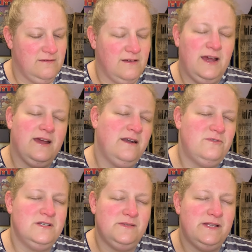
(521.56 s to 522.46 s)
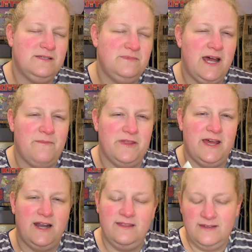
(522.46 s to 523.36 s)
I kind of want to spend some time on
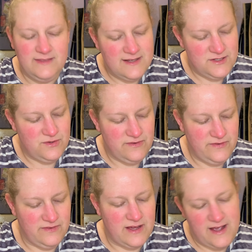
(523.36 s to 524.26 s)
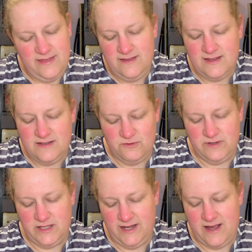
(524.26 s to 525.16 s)
that. I think that's a
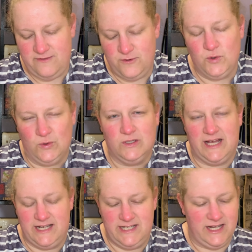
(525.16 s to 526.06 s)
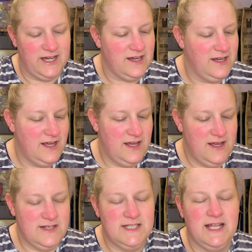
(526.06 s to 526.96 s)
really kind of cool idea
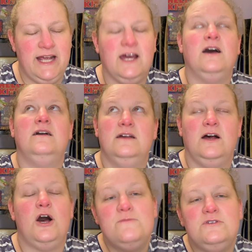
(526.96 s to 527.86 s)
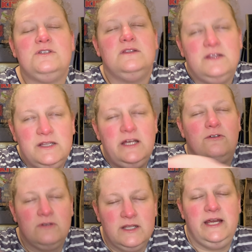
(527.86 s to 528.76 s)
to like almost
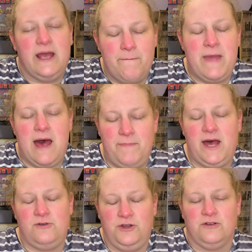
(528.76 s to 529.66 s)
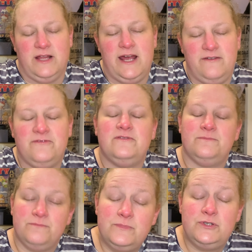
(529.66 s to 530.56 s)
literally map out your life,
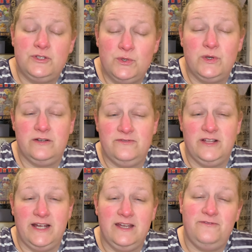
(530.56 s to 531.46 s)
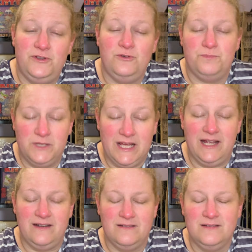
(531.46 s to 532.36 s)
sort of like if you played